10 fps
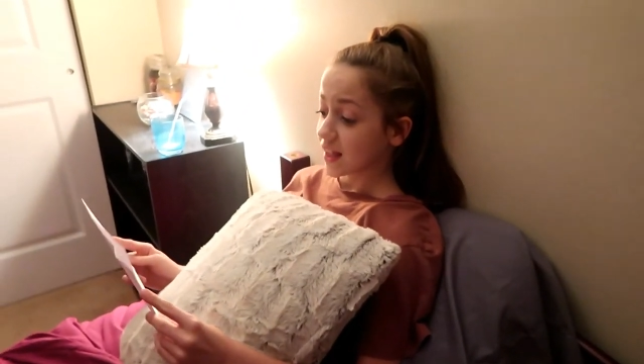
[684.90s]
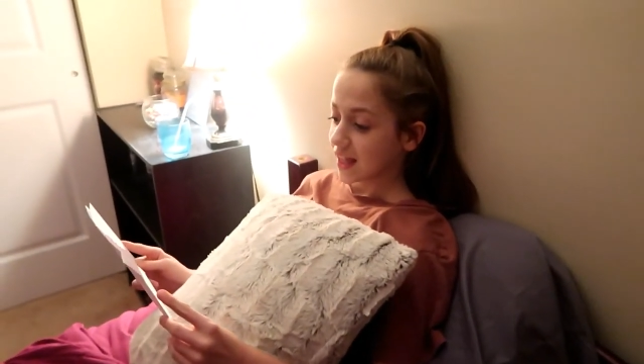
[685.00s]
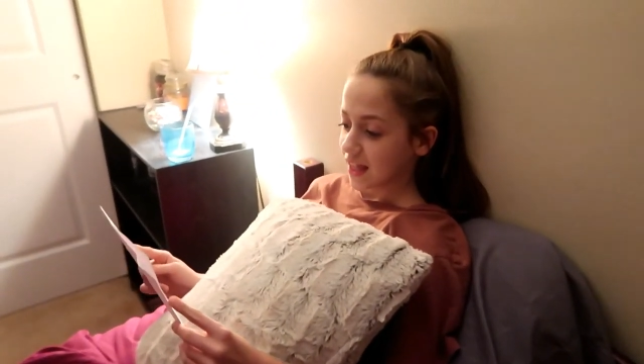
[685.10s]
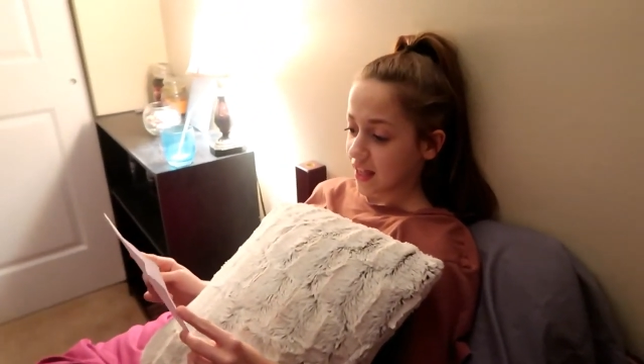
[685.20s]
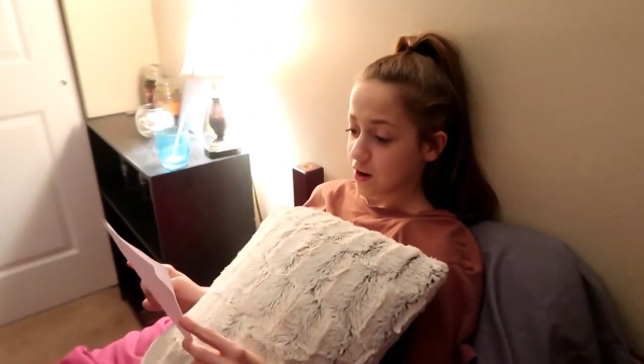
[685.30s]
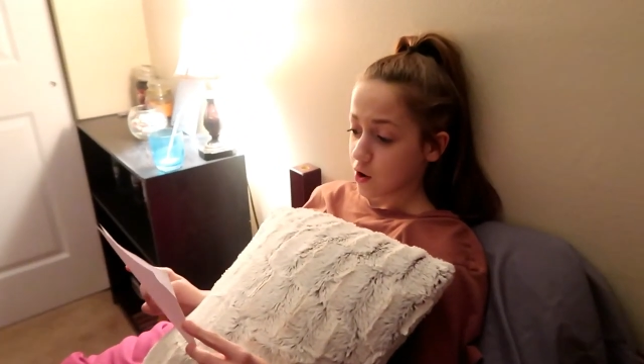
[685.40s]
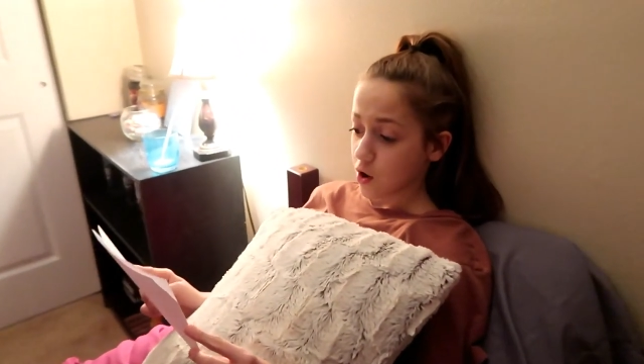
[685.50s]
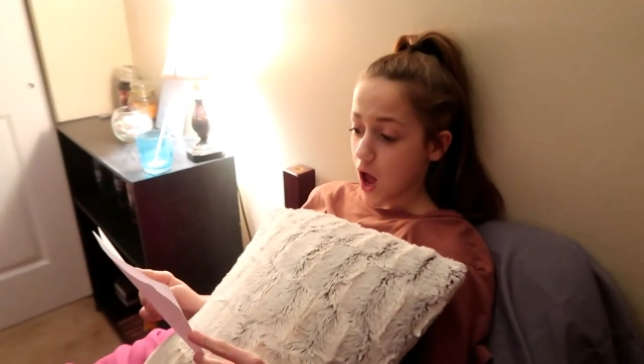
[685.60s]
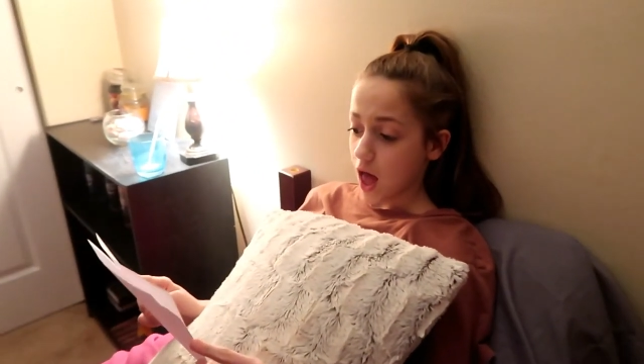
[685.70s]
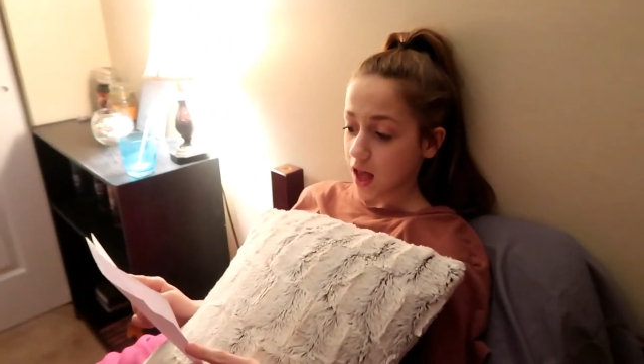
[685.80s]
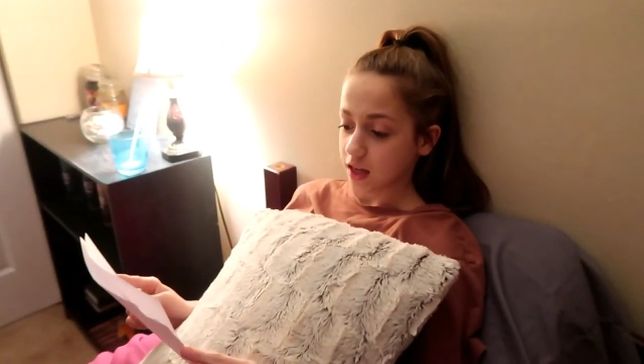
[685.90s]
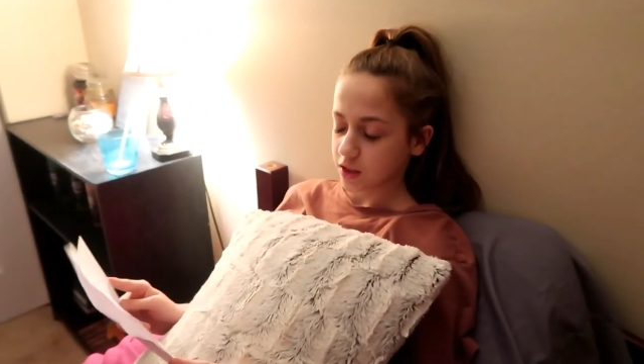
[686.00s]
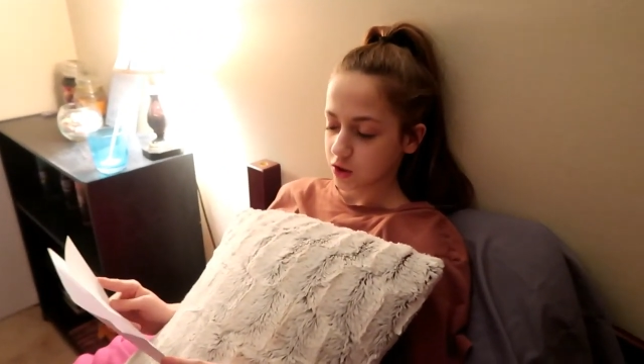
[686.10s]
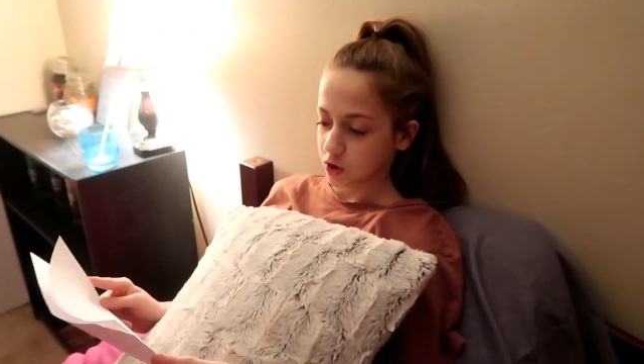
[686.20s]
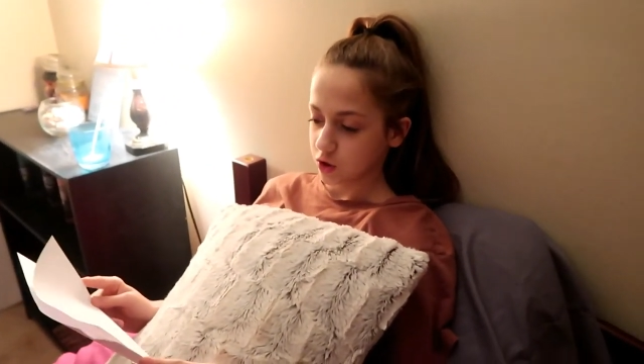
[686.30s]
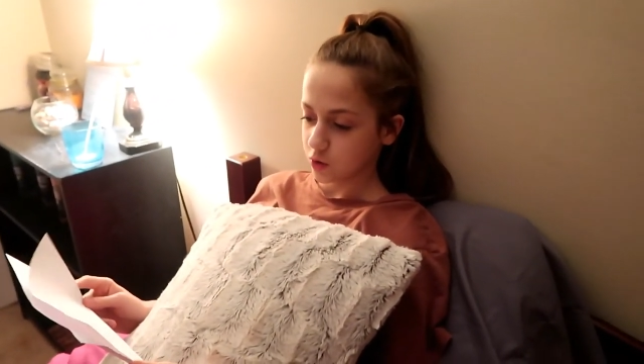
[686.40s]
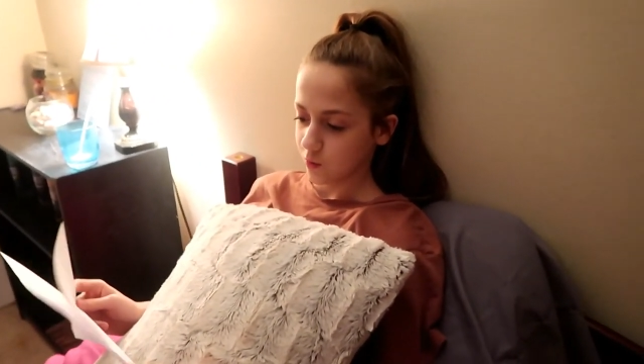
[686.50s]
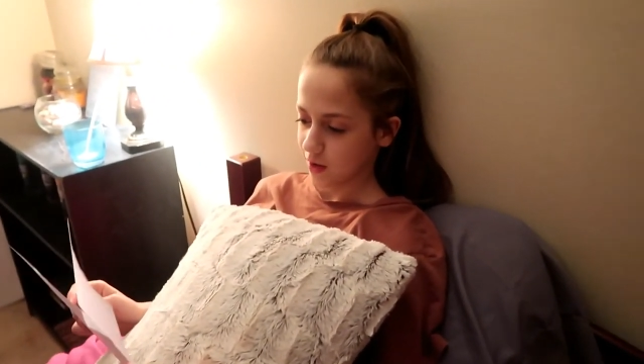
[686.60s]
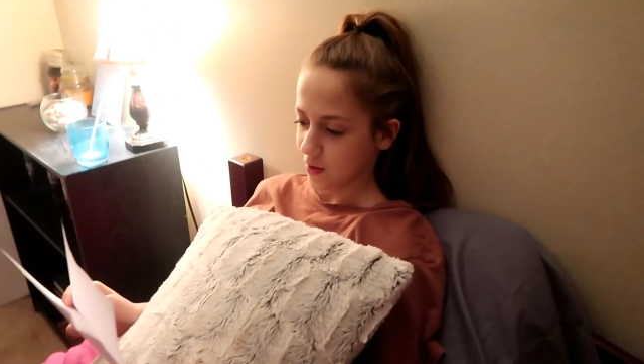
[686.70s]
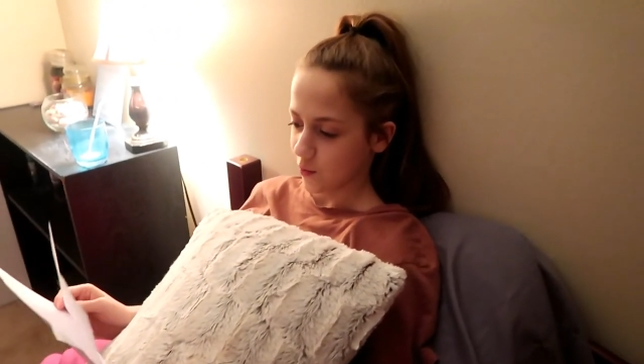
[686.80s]
Kira,
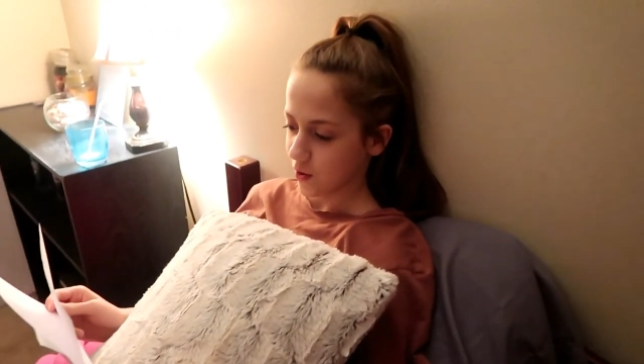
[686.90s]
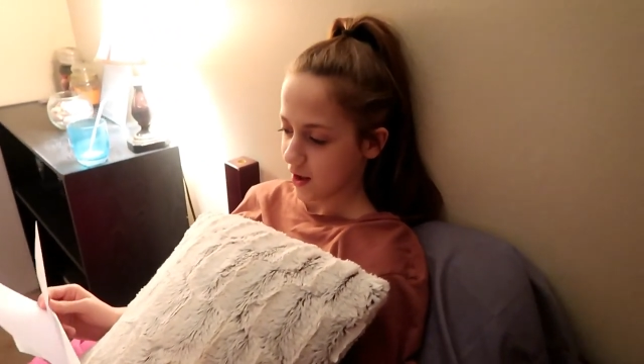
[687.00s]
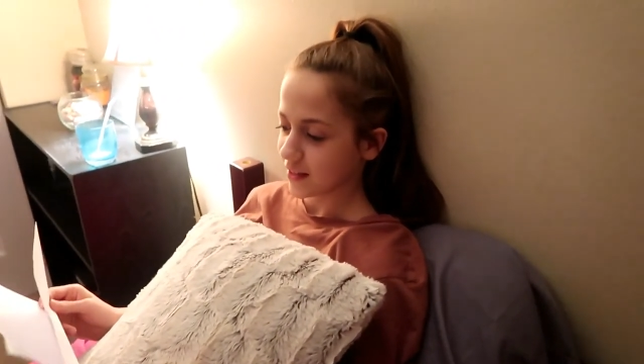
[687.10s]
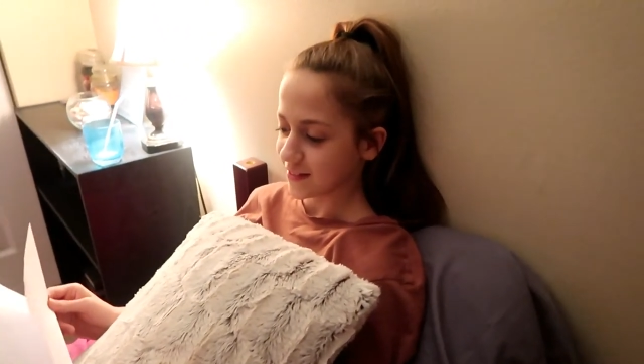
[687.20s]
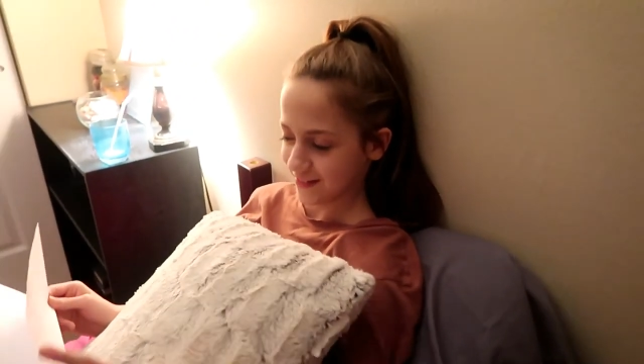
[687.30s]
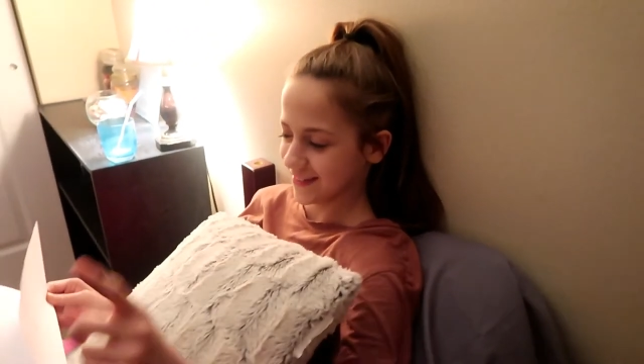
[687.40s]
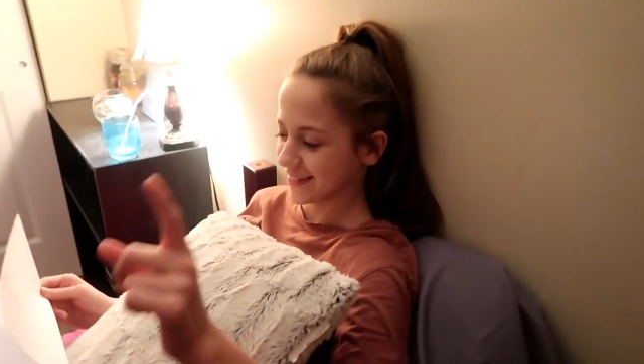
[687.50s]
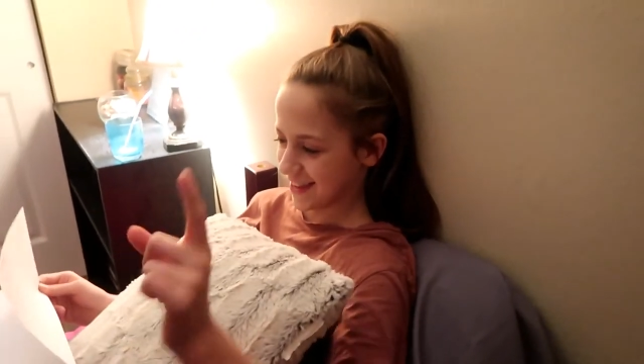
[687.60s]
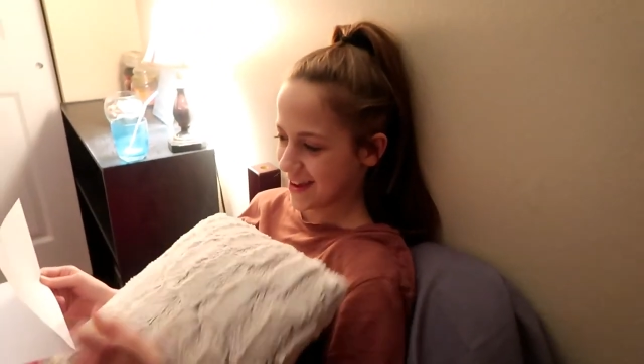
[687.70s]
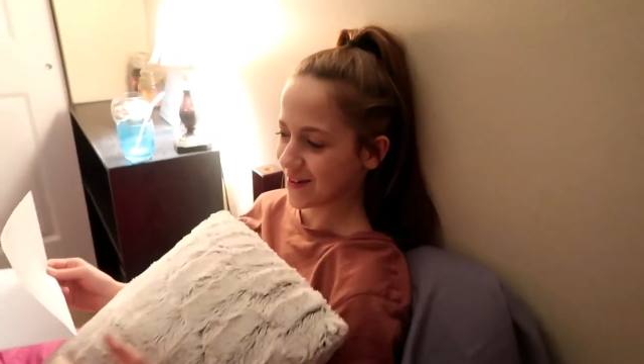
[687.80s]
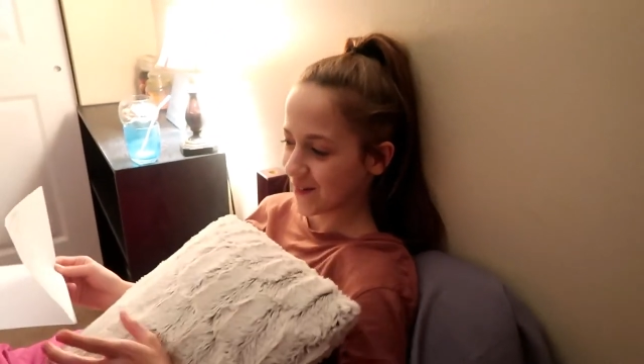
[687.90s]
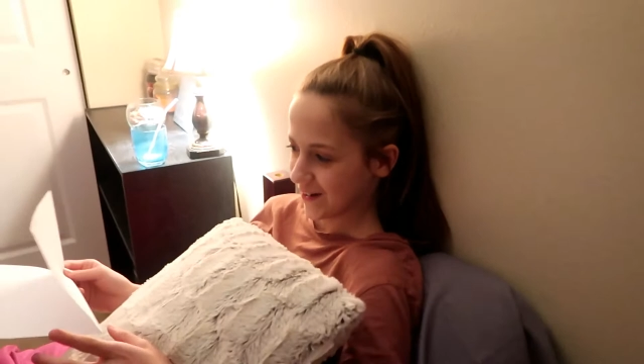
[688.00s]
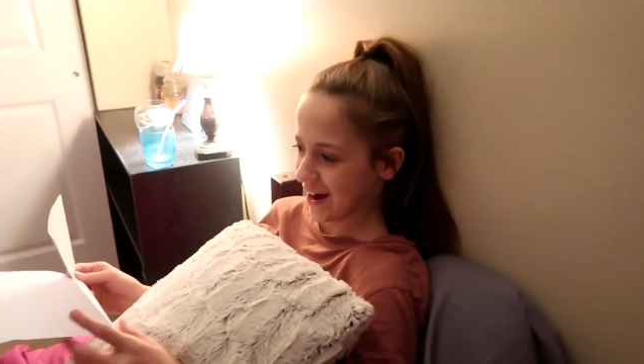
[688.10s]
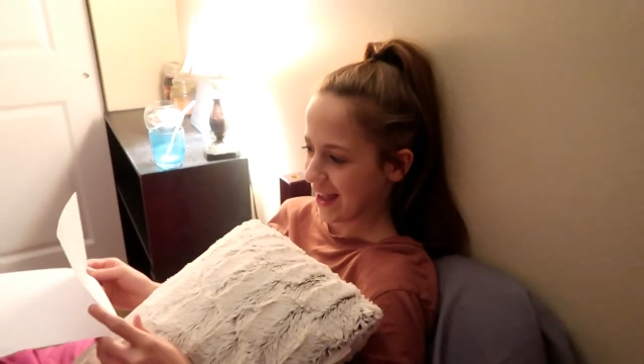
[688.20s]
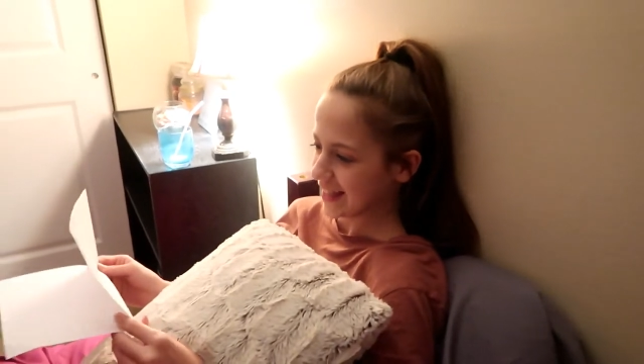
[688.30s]
wait, Horje. Kira Horje.